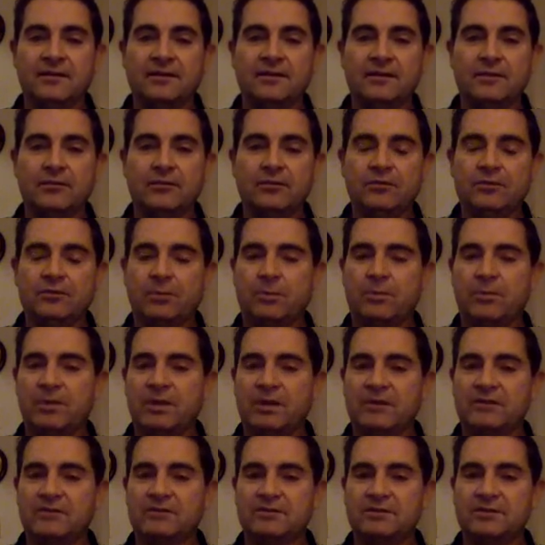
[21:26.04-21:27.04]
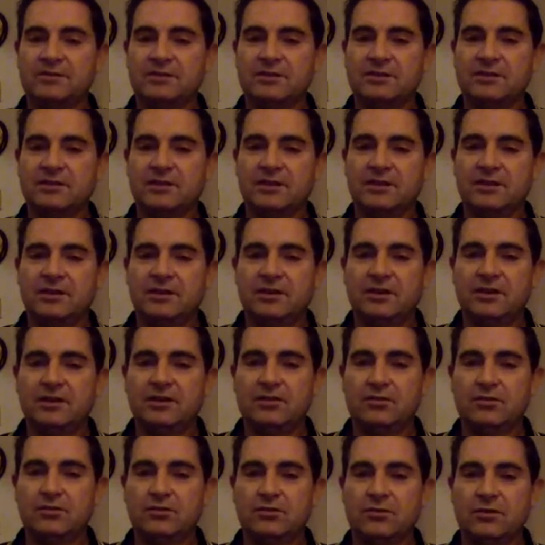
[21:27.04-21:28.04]
He was prepared to, you
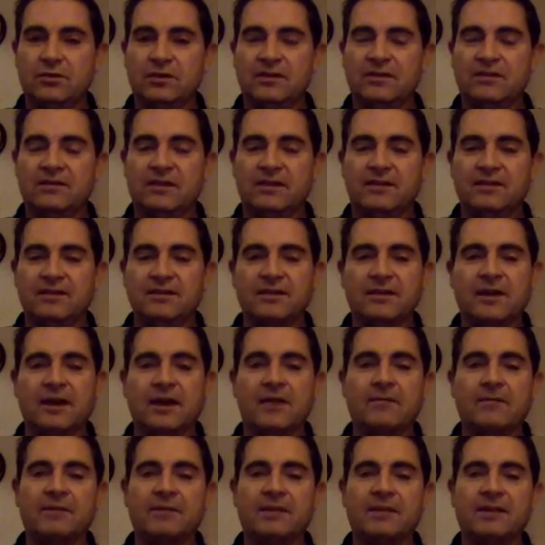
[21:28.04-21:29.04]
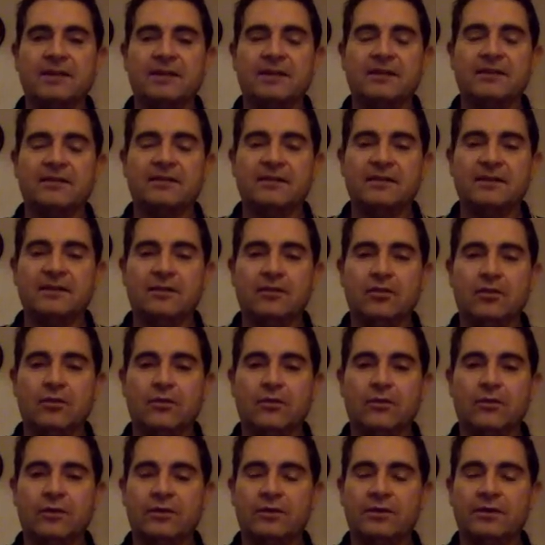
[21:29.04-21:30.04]
know, send an army and take
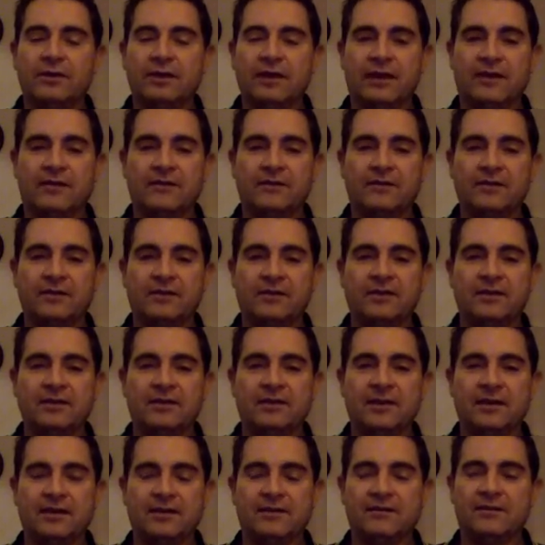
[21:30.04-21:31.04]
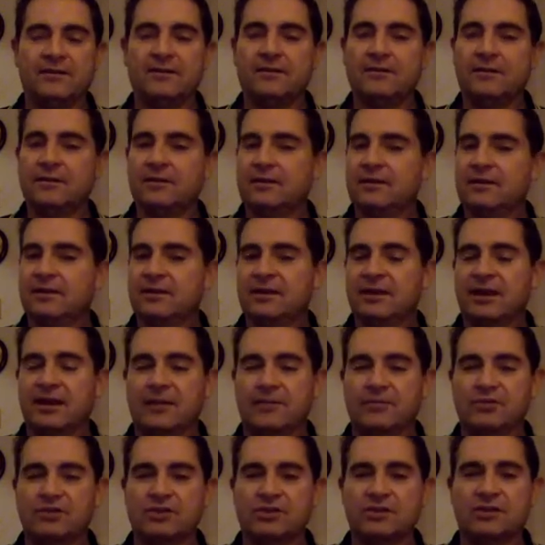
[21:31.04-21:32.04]
over after he had
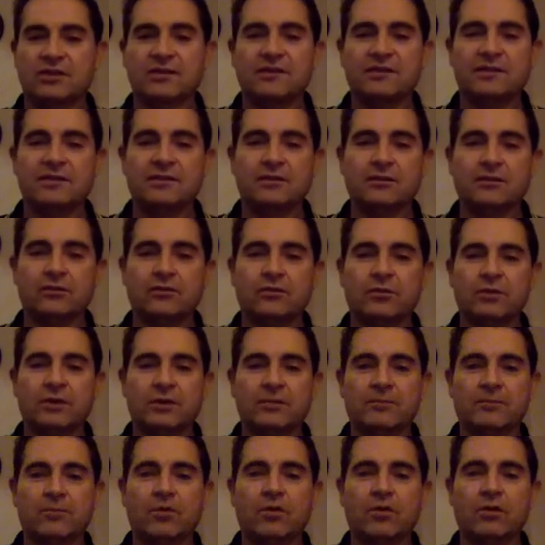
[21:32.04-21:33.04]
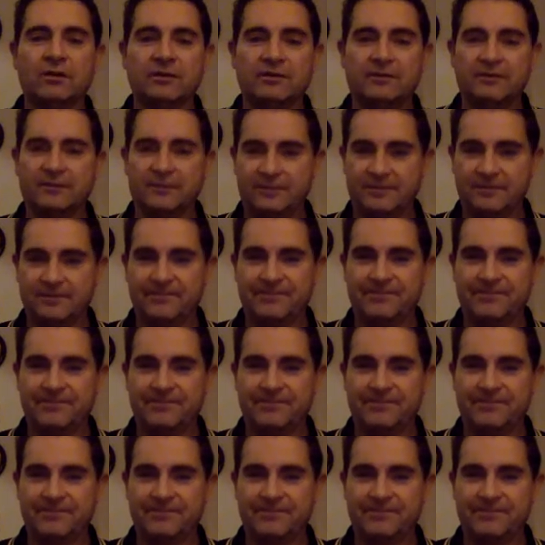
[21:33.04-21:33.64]
captured and killed William Wallace.